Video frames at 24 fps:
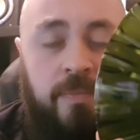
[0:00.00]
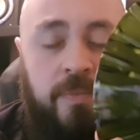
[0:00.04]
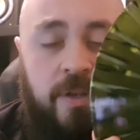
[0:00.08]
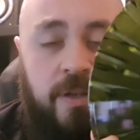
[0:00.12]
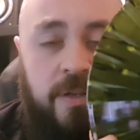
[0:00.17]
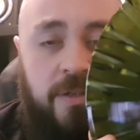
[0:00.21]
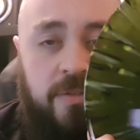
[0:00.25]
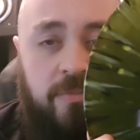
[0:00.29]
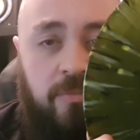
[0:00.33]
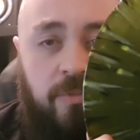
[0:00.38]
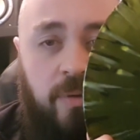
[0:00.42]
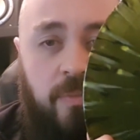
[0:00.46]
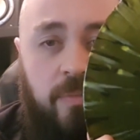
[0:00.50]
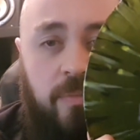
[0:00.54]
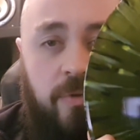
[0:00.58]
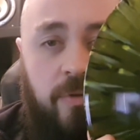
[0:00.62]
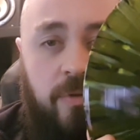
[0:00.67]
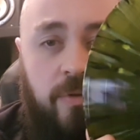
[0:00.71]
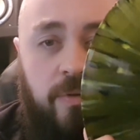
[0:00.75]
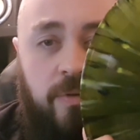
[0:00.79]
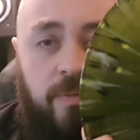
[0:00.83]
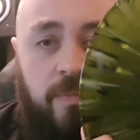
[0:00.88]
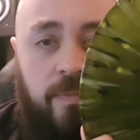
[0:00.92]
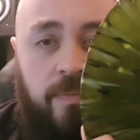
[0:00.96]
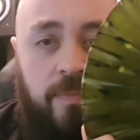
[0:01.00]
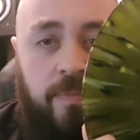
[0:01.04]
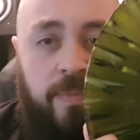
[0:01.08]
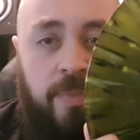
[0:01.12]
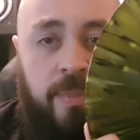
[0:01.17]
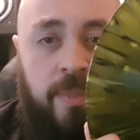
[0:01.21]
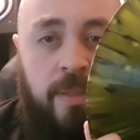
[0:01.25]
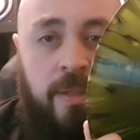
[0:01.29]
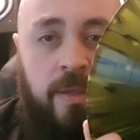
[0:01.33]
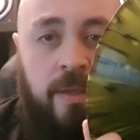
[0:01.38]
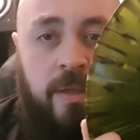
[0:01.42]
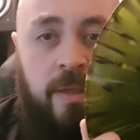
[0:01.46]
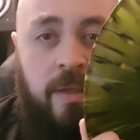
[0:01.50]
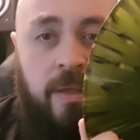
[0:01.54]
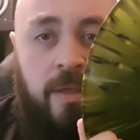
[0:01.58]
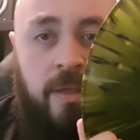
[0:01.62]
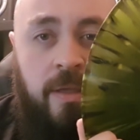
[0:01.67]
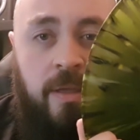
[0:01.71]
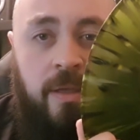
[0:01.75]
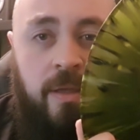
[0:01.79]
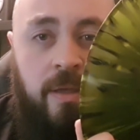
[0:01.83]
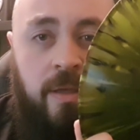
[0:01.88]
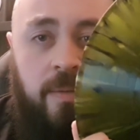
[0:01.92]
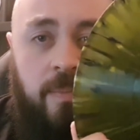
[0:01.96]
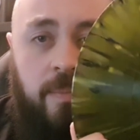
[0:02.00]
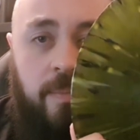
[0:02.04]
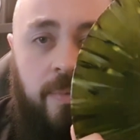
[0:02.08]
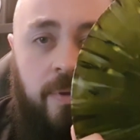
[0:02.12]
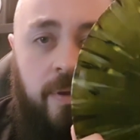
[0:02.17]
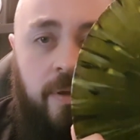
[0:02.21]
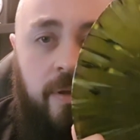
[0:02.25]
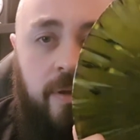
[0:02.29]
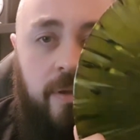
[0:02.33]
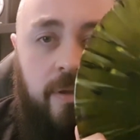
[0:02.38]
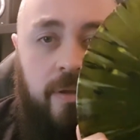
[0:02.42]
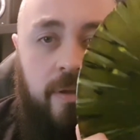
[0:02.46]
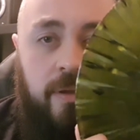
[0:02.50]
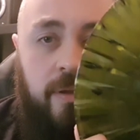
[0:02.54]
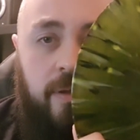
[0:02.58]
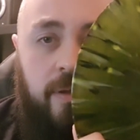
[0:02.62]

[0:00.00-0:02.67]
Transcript: There's one more, but